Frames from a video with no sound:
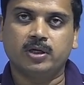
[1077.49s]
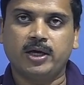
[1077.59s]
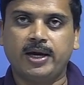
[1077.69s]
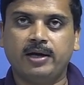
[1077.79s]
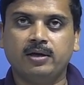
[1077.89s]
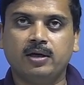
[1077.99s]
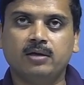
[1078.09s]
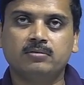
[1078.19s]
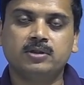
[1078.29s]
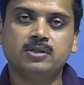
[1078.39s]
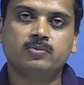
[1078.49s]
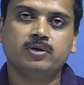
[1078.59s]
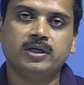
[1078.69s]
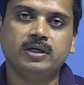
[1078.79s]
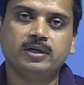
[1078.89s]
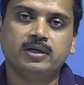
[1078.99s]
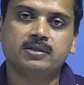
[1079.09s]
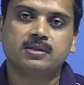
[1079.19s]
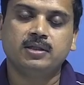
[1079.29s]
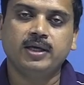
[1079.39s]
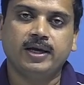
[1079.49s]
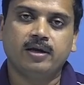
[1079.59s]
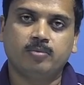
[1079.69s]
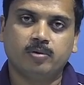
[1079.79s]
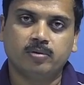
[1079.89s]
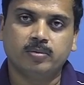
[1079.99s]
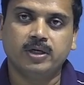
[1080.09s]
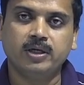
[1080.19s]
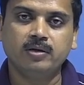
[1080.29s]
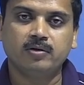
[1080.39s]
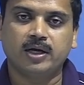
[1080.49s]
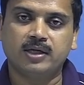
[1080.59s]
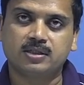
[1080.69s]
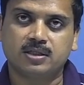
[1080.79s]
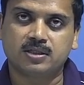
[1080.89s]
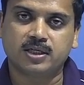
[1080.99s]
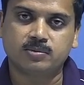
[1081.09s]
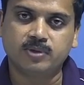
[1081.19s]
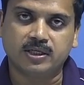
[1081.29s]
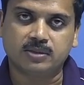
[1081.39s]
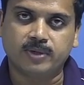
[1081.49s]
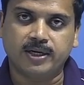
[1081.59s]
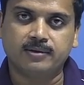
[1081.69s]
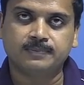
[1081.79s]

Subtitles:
and this would increase the error probability as just has been explained.